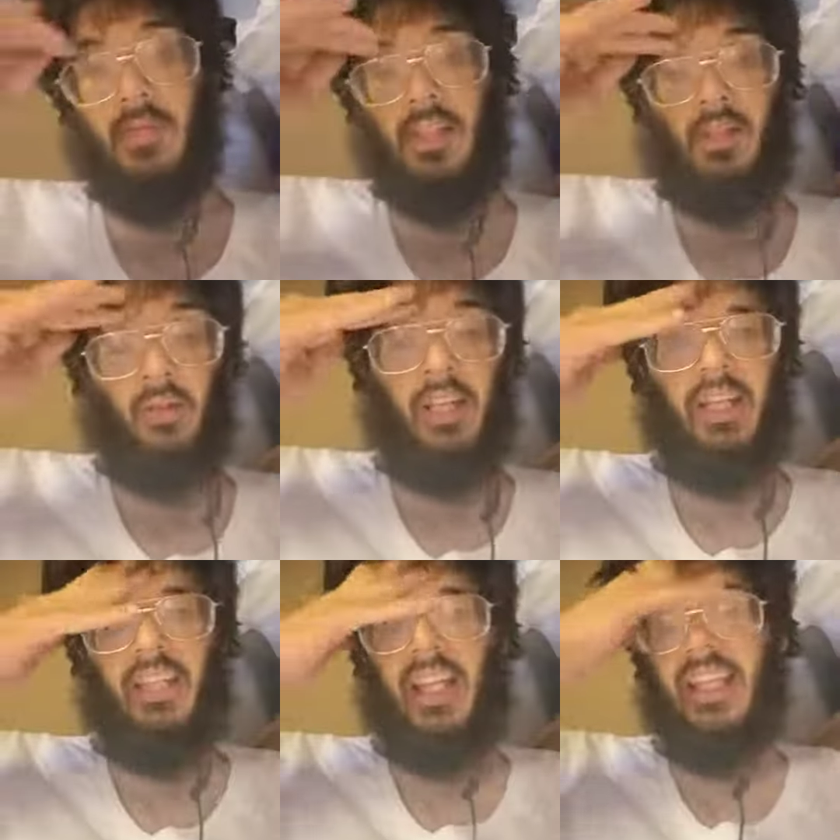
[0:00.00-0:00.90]

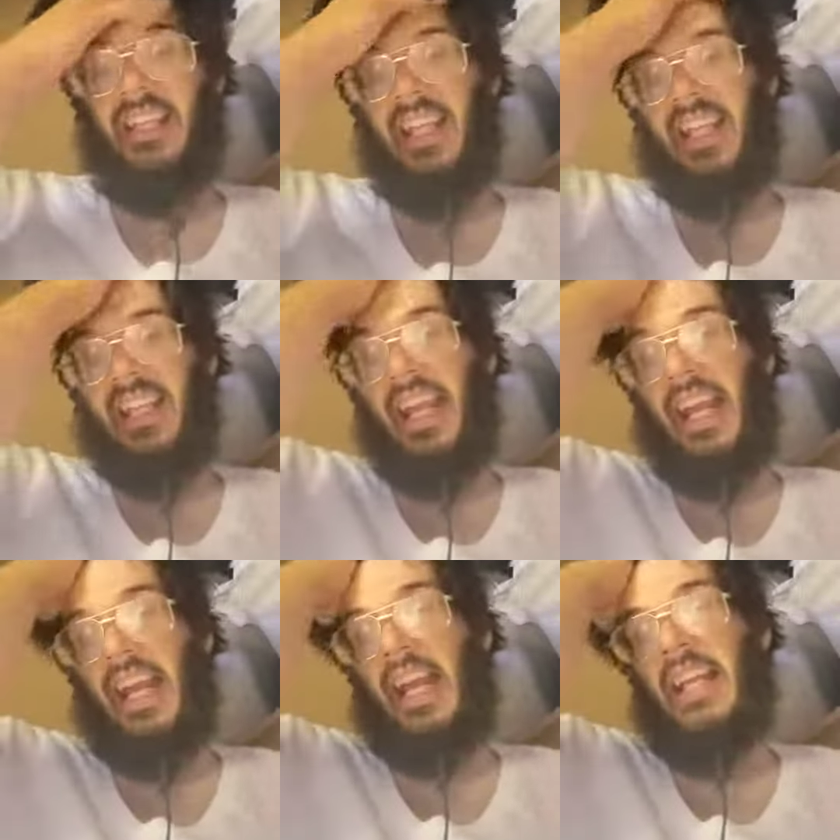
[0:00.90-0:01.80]
They
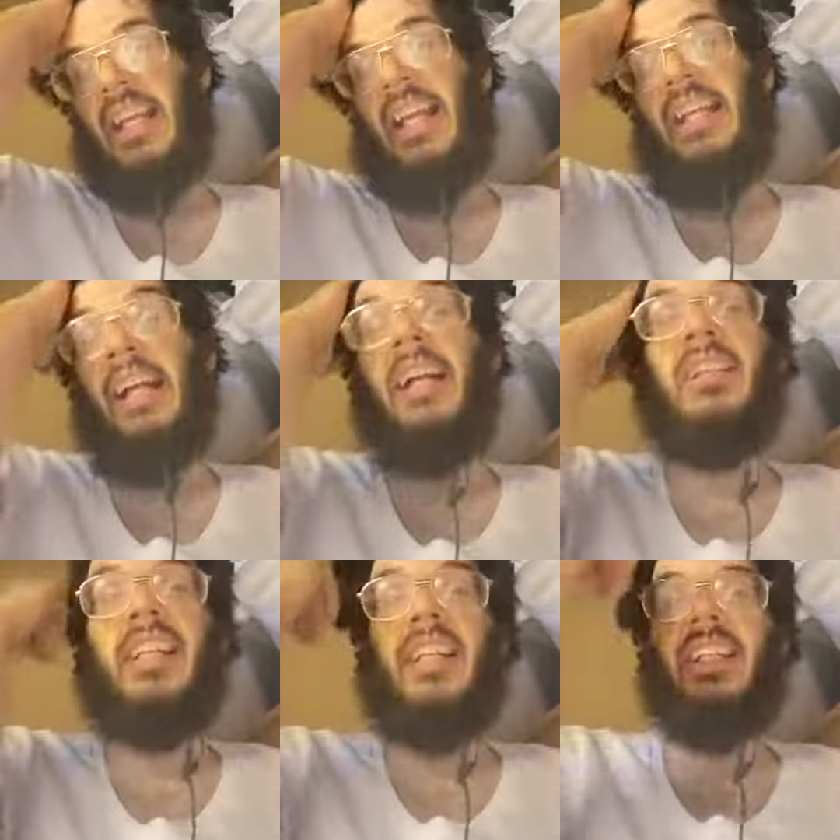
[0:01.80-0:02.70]
can't and
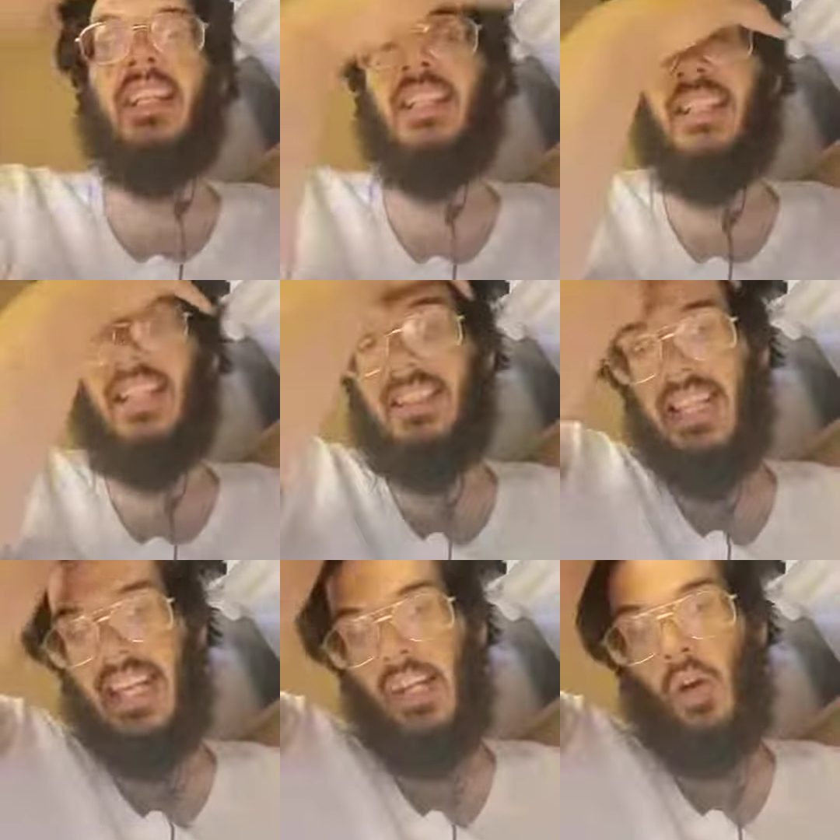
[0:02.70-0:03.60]
then
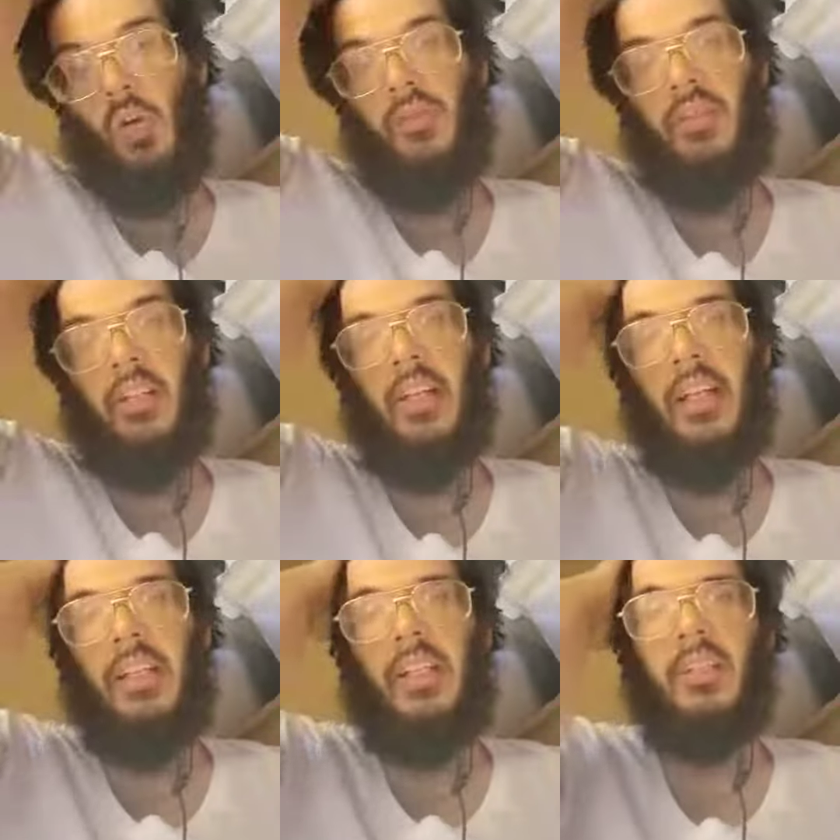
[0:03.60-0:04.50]
dictate over
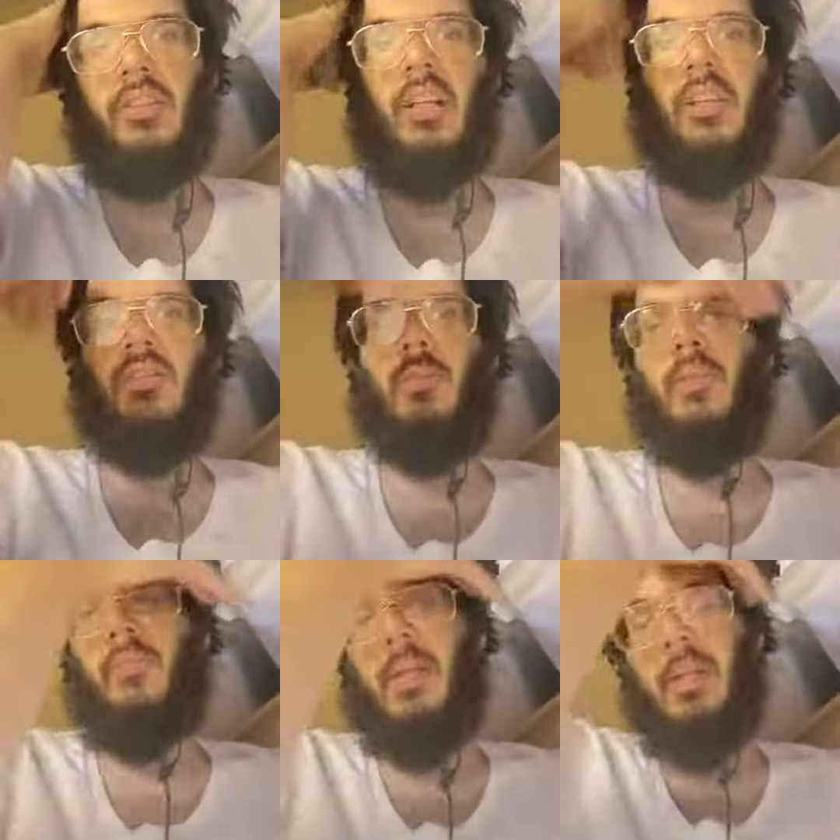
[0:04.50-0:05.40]
a
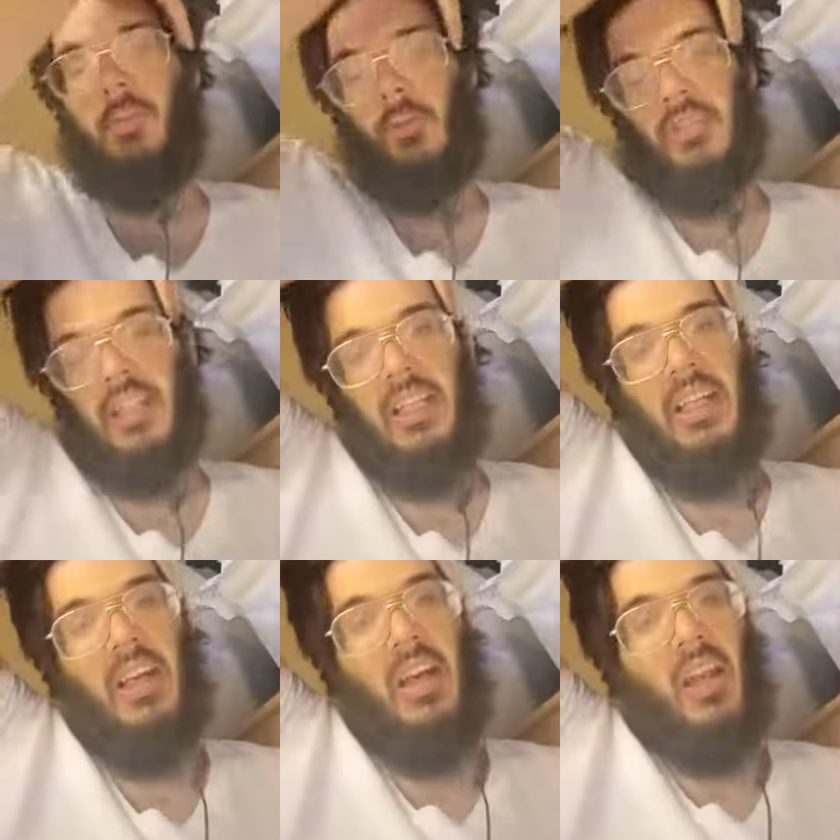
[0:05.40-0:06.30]
group of people. See,
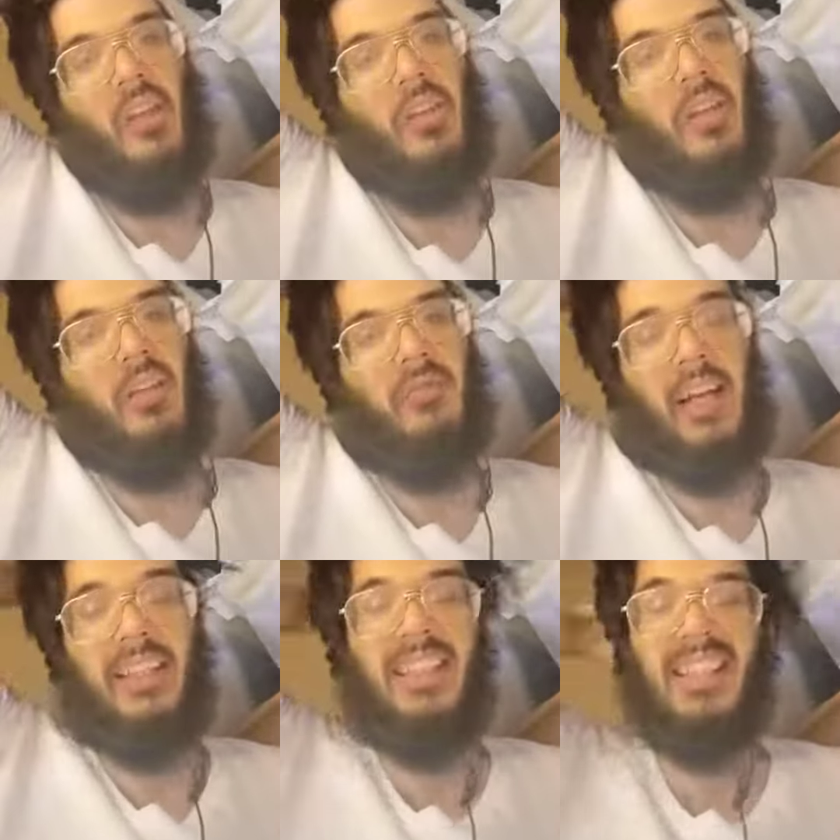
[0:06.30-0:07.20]

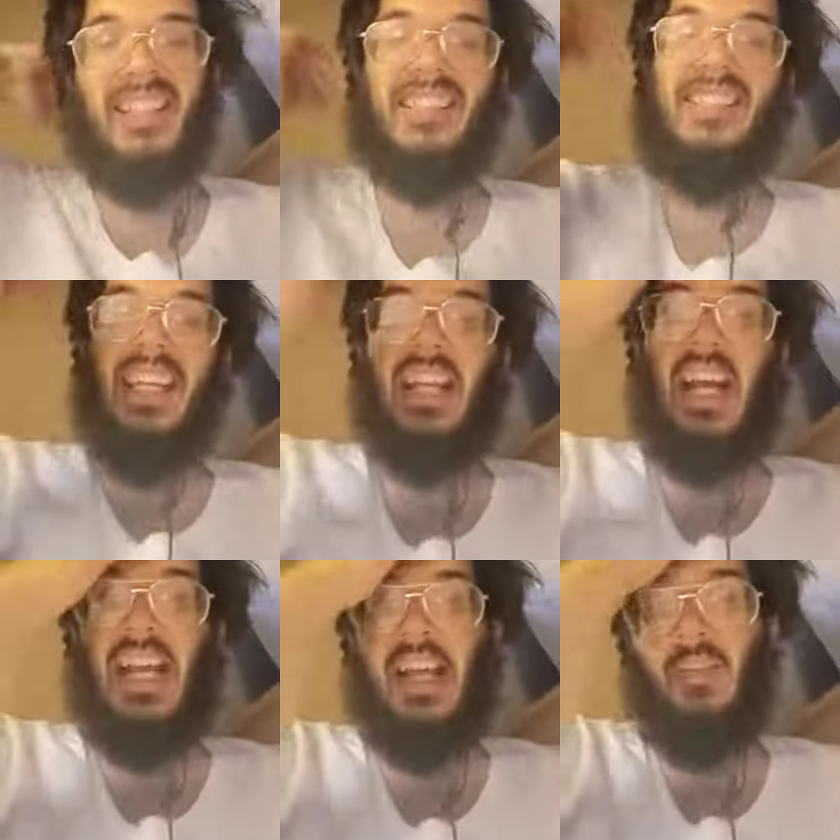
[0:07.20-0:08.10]
right to consent.
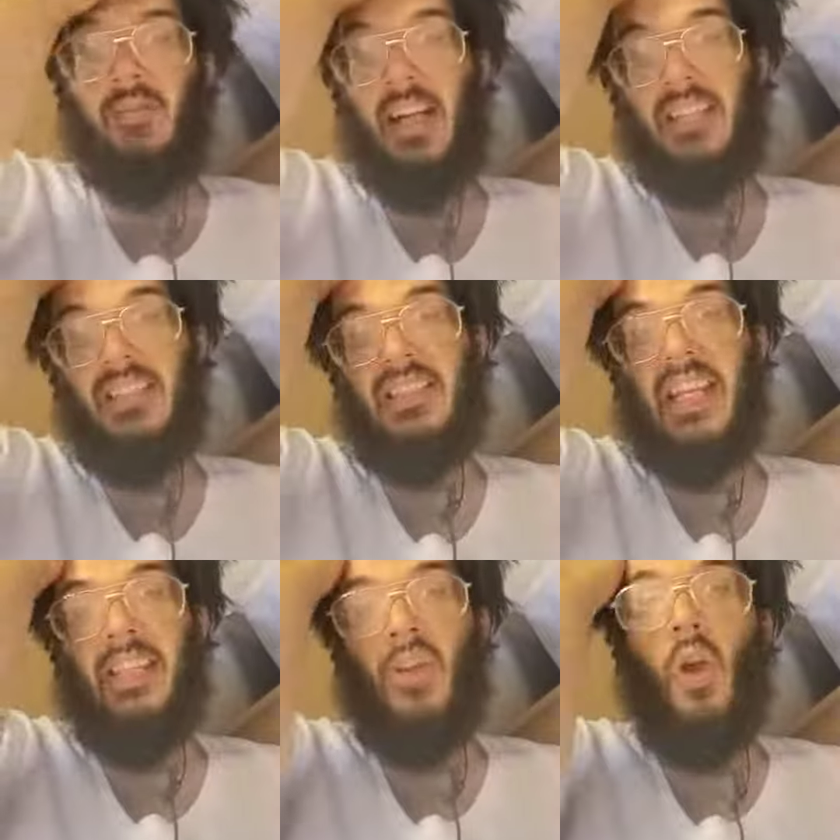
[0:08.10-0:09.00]
I have the right to
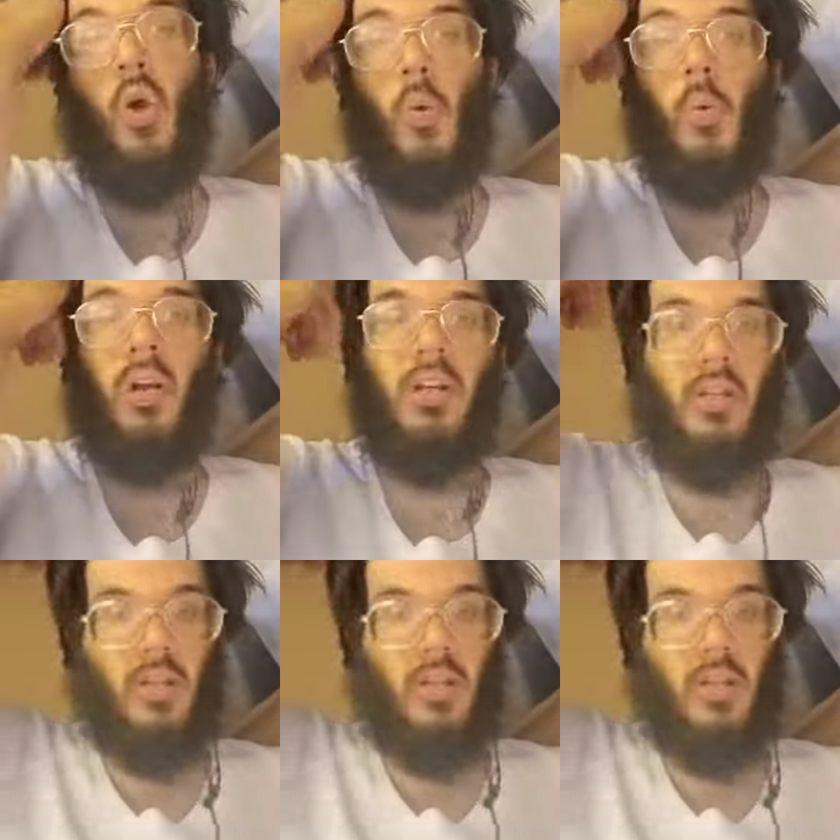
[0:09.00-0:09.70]
say no.